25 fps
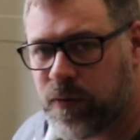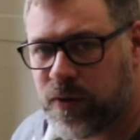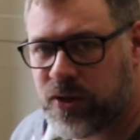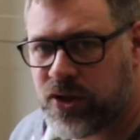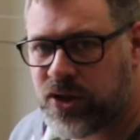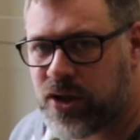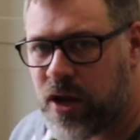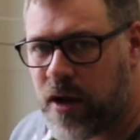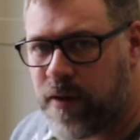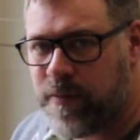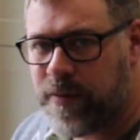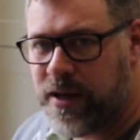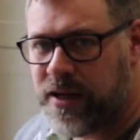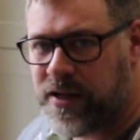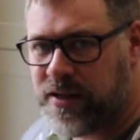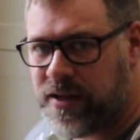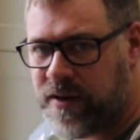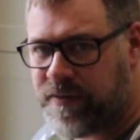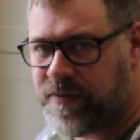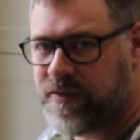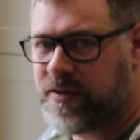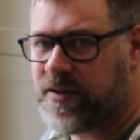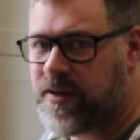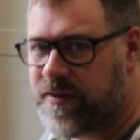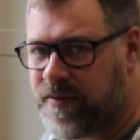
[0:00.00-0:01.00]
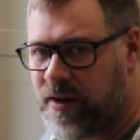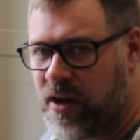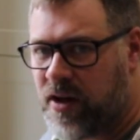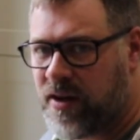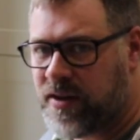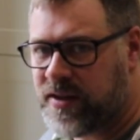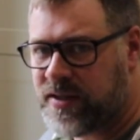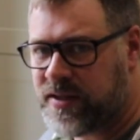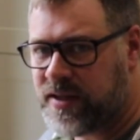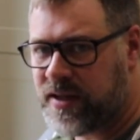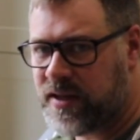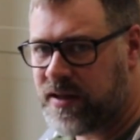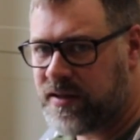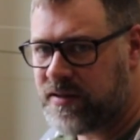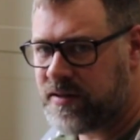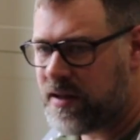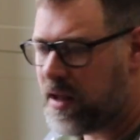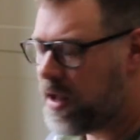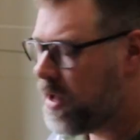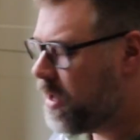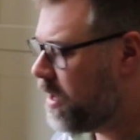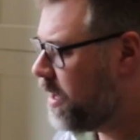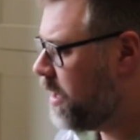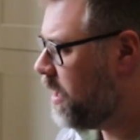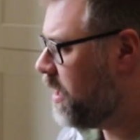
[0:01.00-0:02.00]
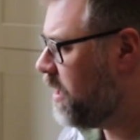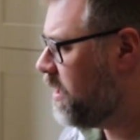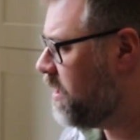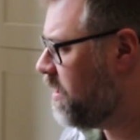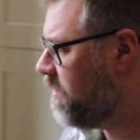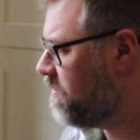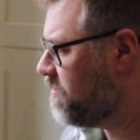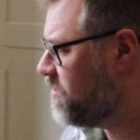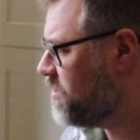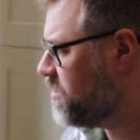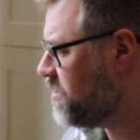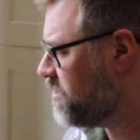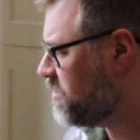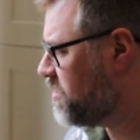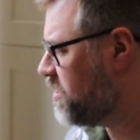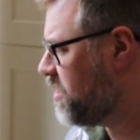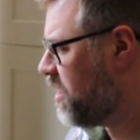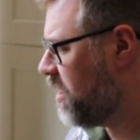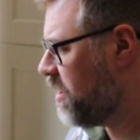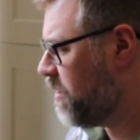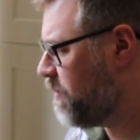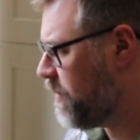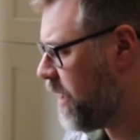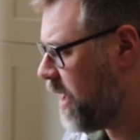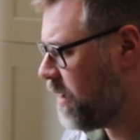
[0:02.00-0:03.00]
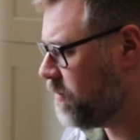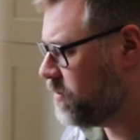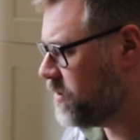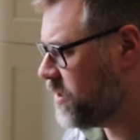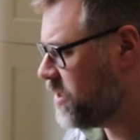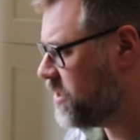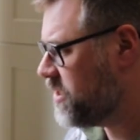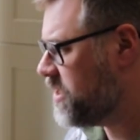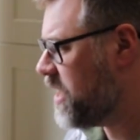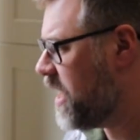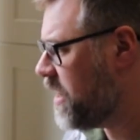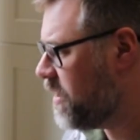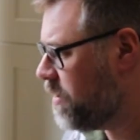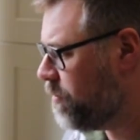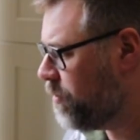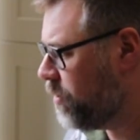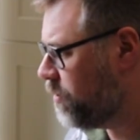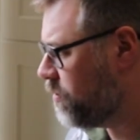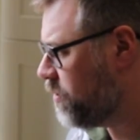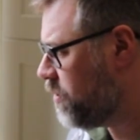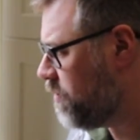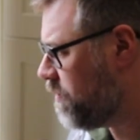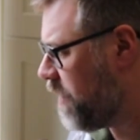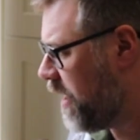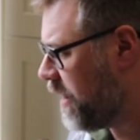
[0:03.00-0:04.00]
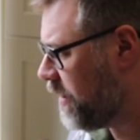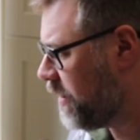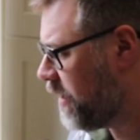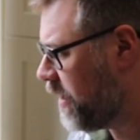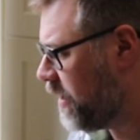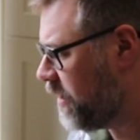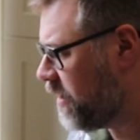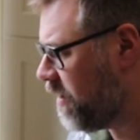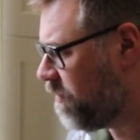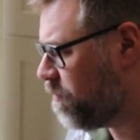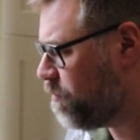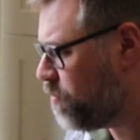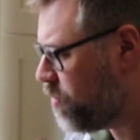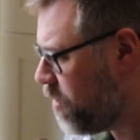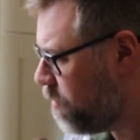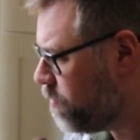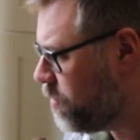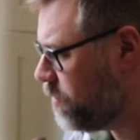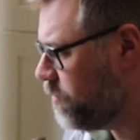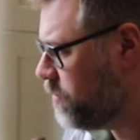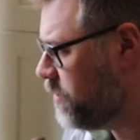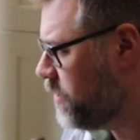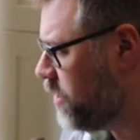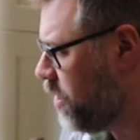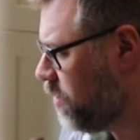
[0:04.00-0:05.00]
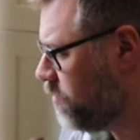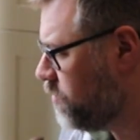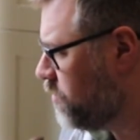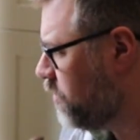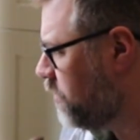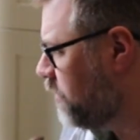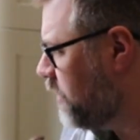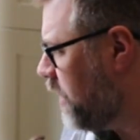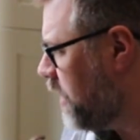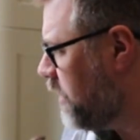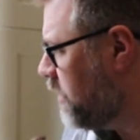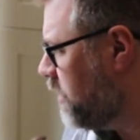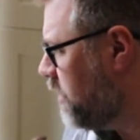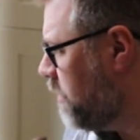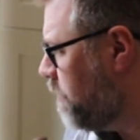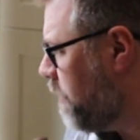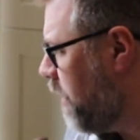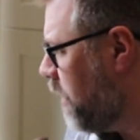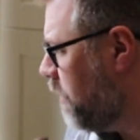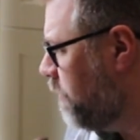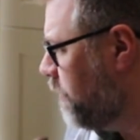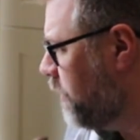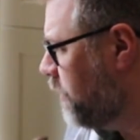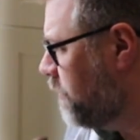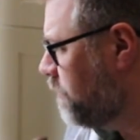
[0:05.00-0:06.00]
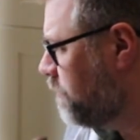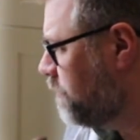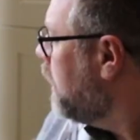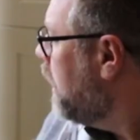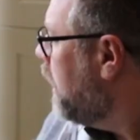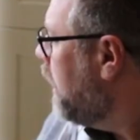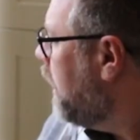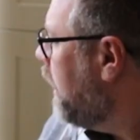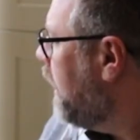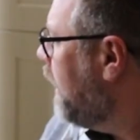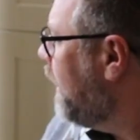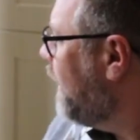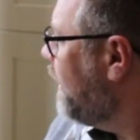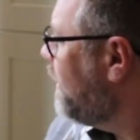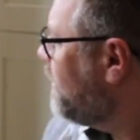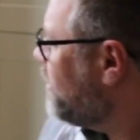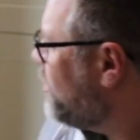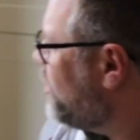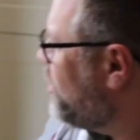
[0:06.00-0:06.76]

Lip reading: with so many different devices, you've just got to be able to set them up correctly, and I've probably not done that at the moment. It